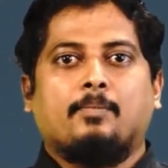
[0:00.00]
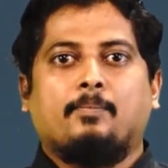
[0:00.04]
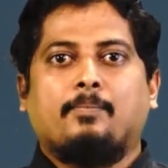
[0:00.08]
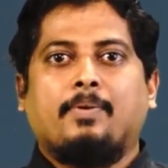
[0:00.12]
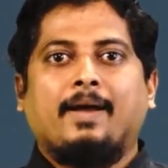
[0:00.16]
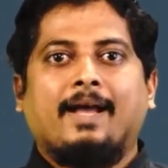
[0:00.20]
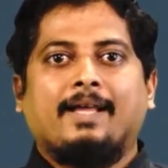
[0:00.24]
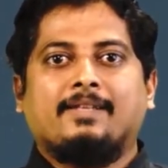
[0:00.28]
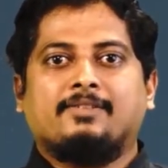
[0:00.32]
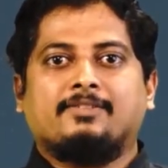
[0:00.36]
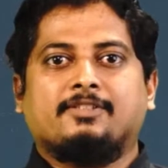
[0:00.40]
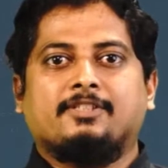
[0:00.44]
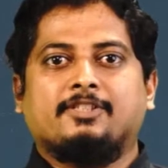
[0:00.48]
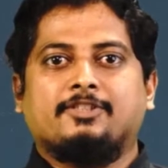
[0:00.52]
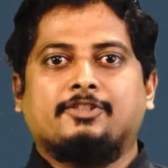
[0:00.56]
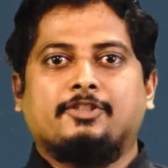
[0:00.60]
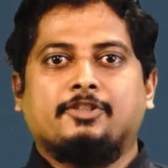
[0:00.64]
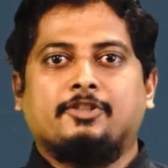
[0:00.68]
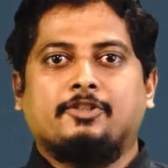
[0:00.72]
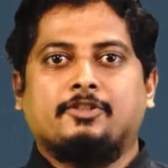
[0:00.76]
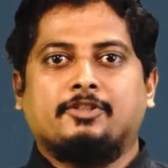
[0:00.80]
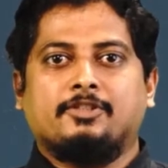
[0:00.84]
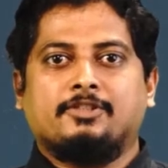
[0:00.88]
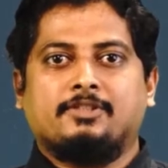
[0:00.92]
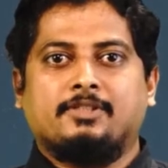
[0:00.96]
Past
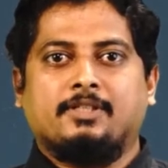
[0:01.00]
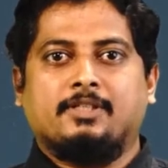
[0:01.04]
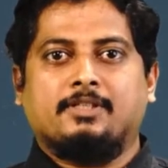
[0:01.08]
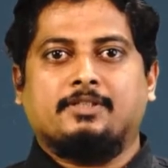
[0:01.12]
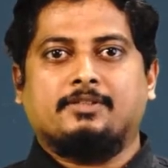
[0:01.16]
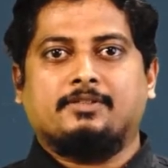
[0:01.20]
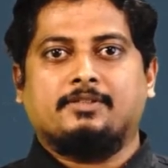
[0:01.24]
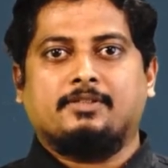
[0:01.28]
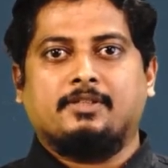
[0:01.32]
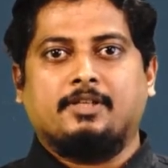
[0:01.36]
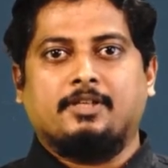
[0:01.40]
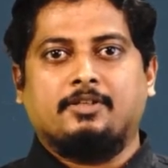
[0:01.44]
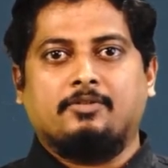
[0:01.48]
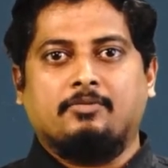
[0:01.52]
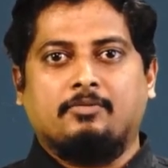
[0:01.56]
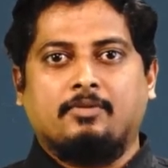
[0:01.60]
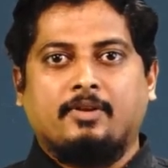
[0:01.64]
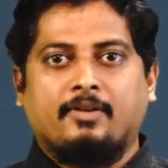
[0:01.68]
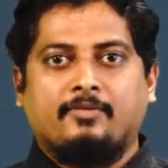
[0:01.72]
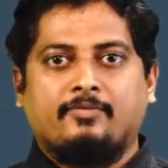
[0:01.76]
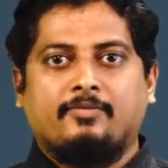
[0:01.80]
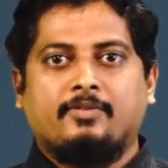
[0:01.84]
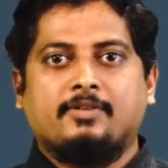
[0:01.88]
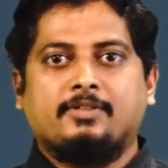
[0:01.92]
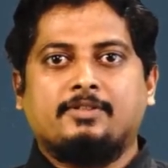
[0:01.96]
continuous tense. It
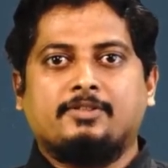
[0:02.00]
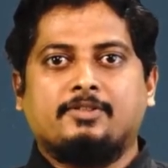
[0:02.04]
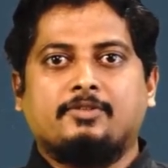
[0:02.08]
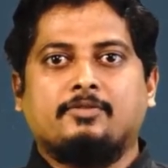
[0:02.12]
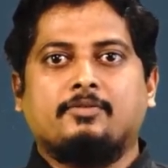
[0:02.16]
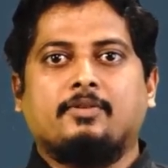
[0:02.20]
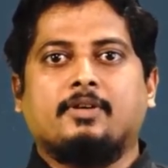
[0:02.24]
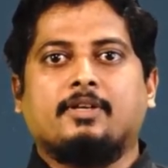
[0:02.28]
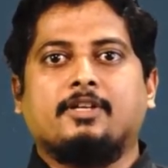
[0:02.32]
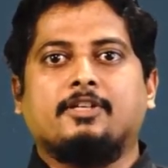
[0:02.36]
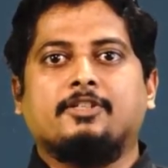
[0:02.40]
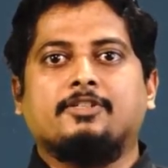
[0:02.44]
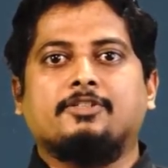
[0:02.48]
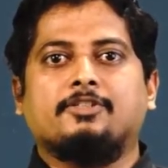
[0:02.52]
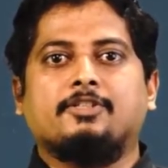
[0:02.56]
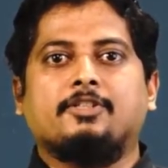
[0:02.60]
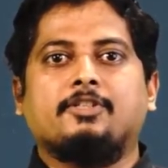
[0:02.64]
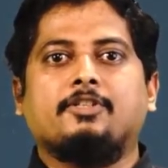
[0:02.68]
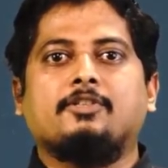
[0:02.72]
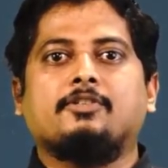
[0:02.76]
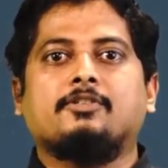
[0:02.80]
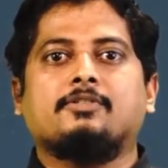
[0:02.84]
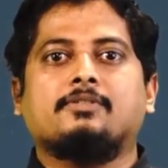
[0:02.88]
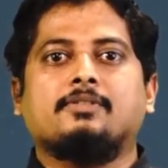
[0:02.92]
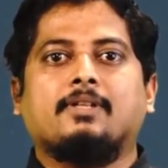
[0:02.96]
refers to a
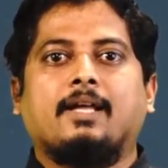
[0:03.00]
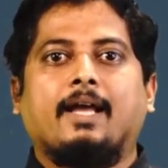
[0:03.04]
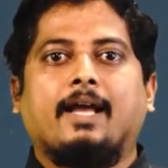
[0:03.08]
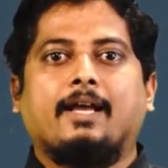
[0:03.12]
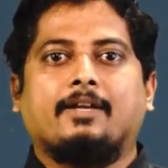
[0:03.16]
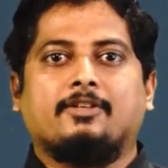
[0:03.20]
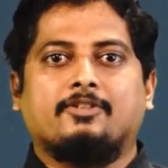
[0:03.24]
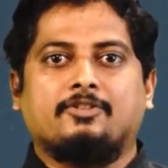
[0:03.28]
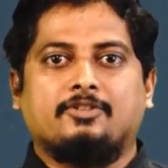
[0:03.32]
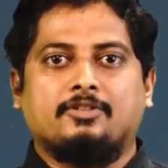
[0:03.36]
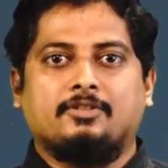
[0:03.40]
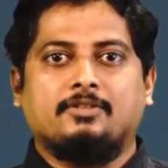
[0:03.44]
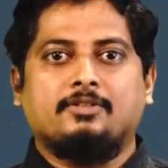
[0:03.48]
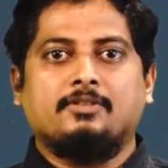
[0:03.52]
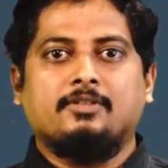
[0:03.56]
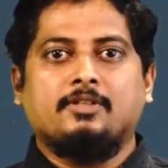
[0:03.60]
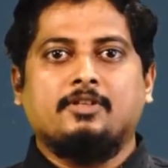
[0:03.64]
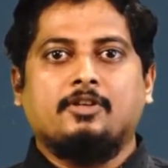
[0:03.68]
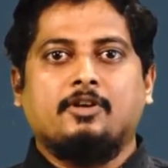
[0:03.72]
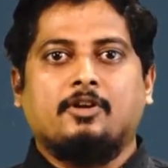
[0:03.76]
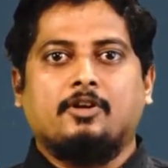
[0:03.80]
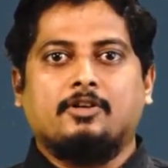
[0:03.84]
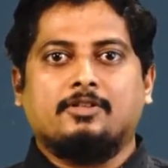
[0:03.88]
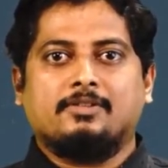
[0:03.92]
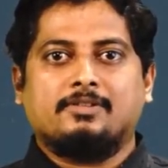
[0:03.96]
continuous action
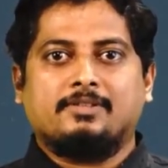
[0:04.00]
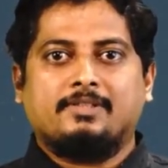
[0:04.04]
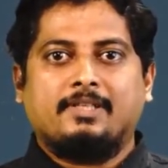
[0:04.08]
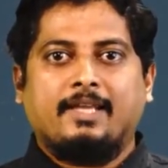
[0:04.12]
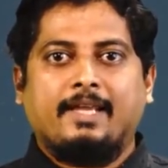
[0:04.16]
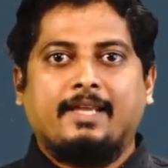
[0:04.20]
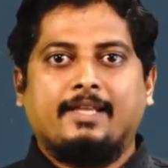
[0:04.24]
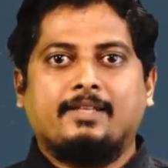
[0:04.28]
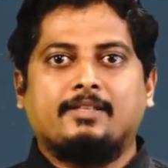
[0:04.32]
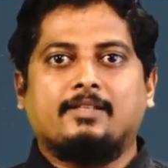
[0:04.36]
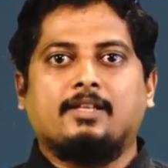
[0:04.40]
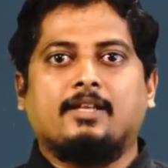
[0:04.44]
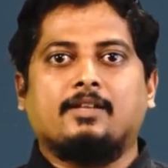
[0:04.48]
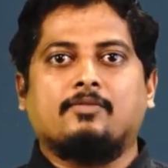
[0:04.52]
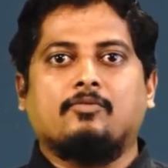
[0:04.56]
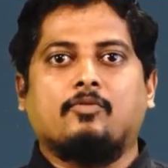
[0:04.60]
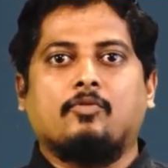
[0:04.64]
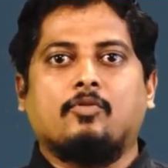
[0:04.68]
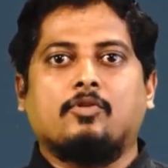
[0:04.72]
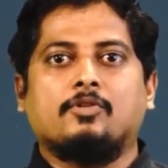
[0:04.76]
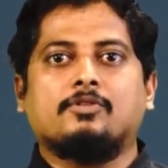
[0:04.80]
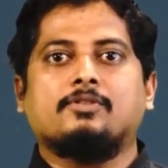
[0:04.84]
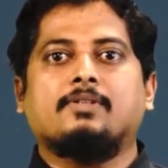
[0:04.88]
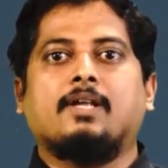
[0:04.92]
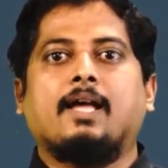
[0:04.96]
or state that
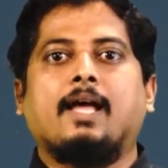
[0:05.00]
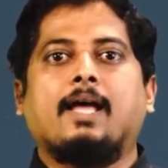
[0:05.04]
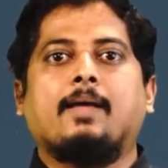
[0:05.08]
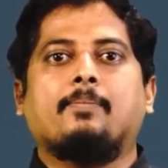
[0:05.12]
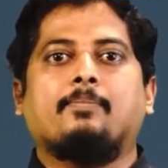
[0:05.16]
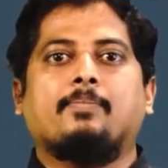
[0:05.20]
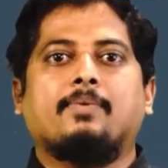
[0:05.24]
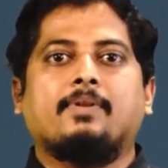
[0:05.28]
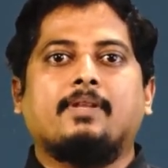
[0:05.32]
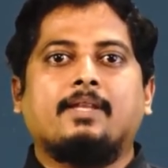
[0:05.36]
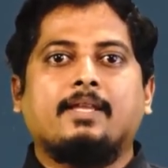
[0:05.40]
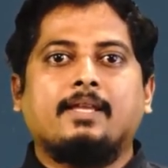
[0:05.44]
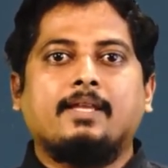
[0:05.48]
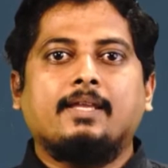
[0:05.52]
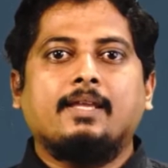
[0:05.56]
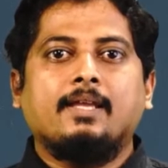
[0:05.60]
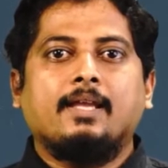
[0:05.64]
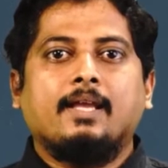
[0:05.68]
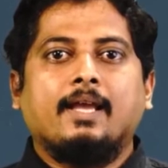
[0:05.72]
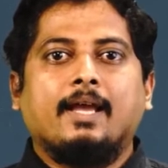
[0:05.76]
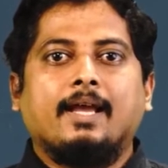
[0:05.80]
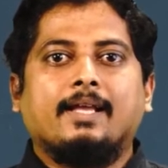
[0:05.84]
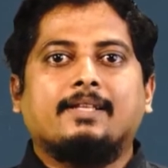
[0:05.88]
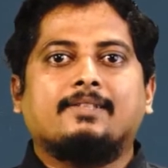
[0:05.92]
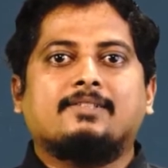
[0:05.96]
was happening
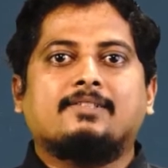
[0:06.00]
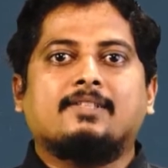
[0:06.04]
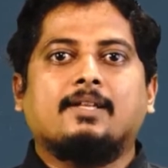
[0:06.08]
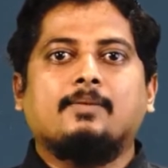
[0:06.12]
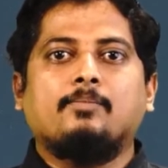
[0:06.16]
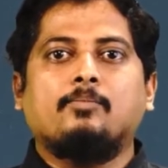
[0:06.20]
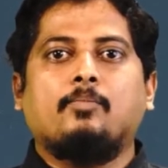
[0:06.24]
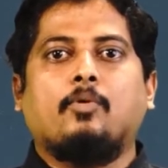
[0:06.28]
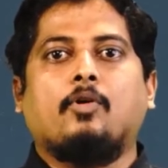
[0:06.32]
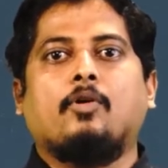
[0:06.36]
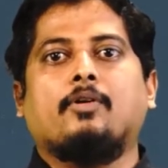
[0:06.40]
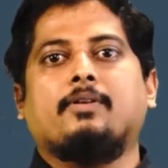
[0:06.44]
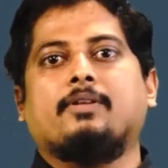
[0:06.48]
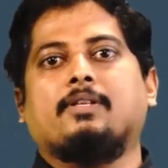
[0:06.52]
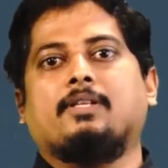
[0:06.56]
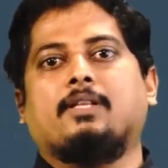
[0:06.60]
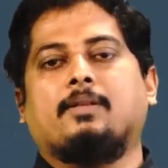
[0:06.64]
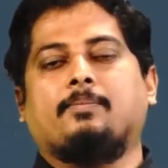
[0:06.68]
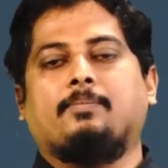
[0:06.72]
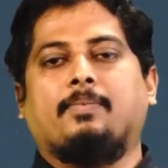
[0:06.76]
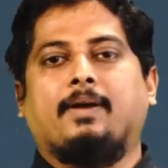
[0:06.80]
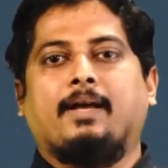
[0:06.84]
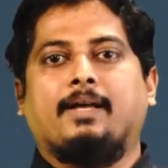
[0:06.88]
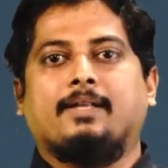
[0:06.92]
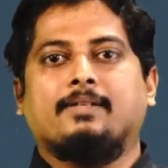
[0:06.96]
at some point in the
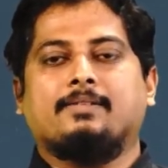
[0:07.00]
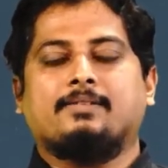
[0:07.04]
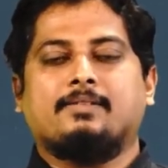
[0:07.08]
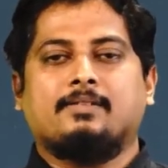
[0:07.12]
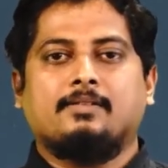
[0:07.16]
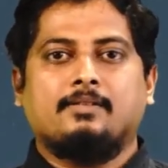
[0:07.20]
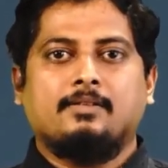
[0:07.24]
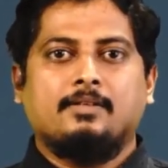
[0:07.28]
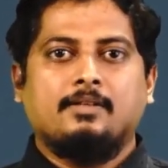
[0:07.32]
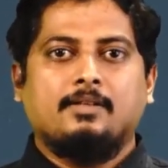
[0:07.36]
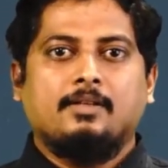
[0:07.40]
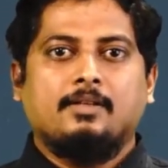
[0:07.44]
past.